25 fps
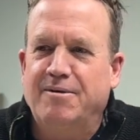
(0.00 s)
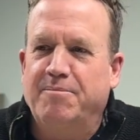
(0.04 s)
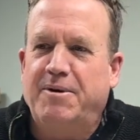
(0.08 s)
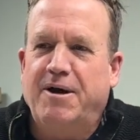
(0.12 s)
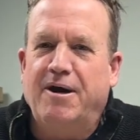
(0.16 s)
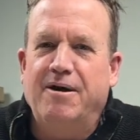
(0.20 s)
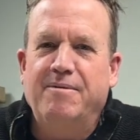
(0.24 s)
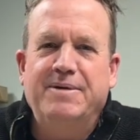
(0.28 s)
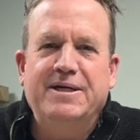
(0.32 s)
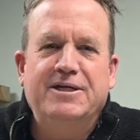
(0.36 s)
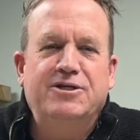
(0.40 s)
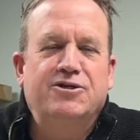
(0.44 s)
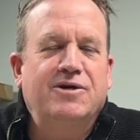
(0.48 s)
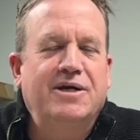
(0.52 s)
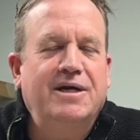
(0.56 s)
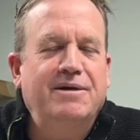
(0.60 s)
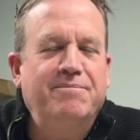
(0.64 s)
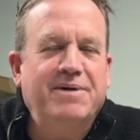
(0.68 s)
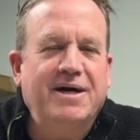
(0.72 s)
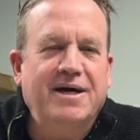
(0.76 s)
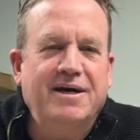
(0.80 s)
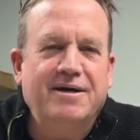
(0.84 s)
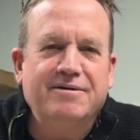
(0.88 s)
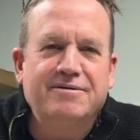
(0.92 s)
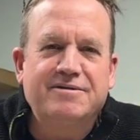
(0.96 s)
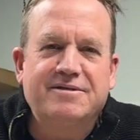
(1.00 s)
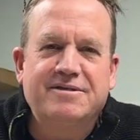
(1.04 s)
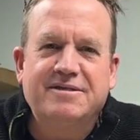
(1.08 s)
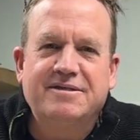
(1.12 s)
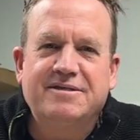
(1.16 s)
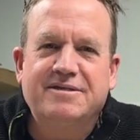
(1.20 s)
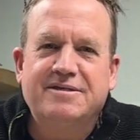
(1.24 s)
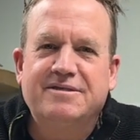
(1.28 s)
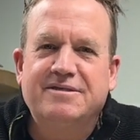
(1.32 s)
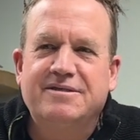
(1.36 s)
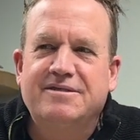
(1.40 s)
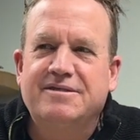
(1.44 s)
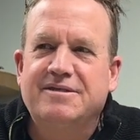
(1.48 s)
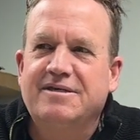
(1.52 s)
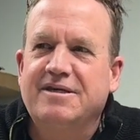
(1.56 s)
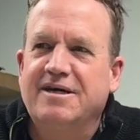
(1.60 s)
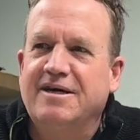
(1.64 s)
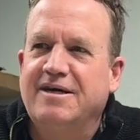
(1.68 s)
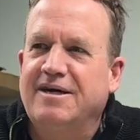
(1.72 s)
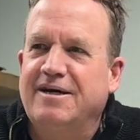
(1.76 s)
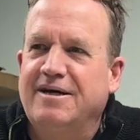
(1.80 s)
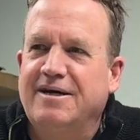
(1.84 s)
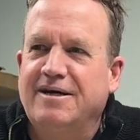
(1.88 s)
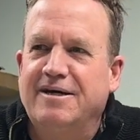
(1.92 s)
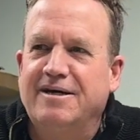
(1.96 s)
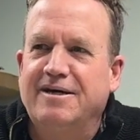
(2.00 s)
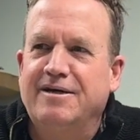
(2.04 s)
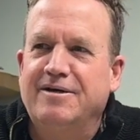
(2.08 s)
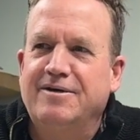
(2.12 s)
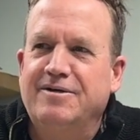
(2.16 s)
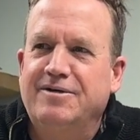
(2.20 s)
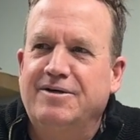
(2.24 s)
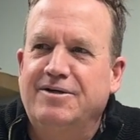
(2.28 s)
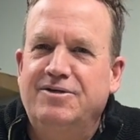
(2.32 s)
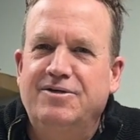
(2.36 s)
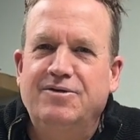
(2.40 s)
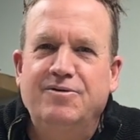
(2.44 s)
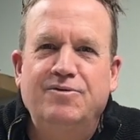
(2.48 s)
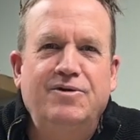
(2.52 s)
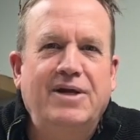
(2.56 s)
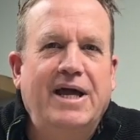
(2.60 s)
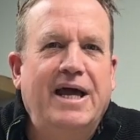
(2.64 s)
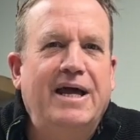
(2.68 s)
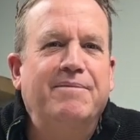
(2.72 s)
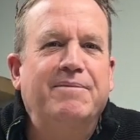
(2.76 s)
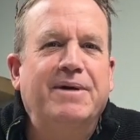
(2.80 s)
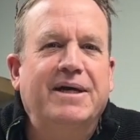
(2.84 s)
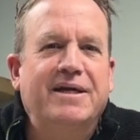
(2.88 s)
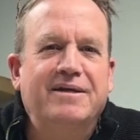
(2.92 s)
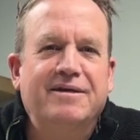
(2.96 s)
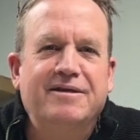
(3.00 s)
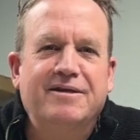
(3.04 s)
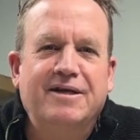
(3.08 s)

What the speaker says: Barbie dream houses, you name it.